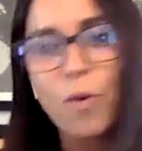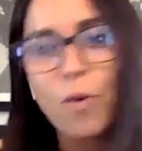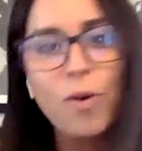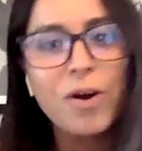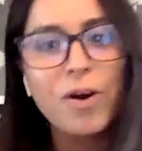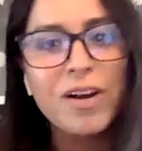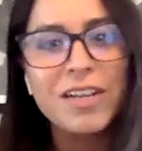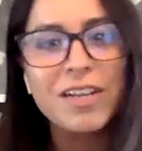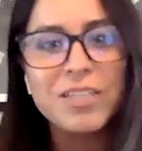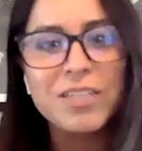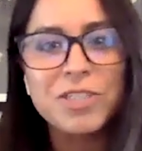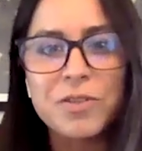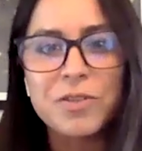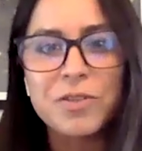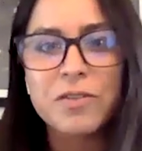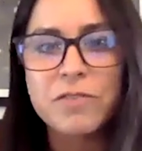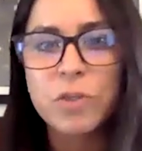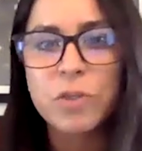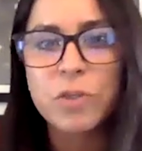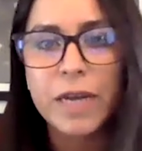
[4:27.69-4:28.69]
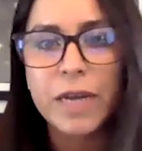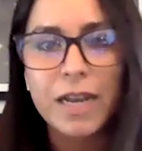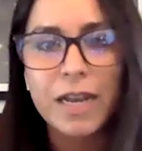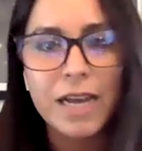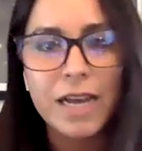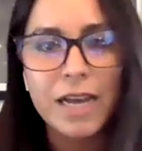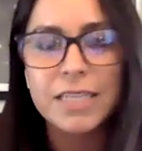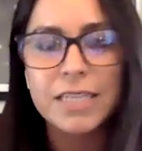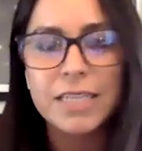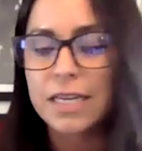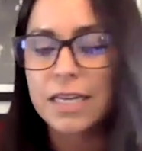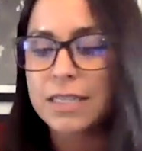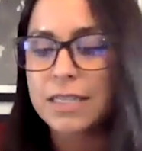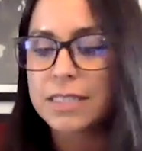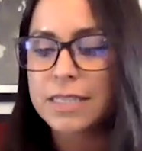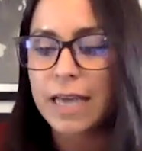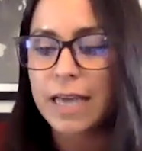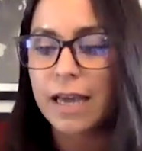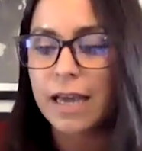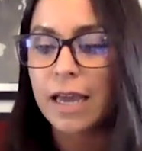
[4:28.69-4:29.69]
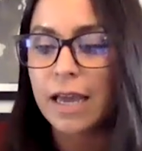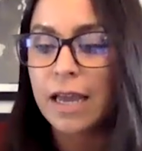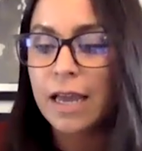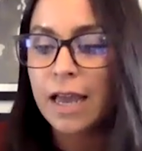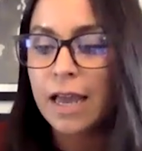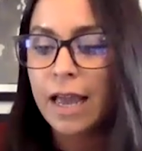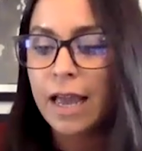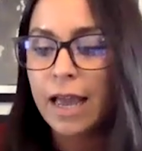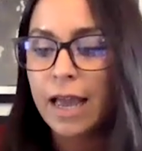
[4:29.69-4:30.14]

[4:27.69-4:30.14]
born in June of 2019 to say,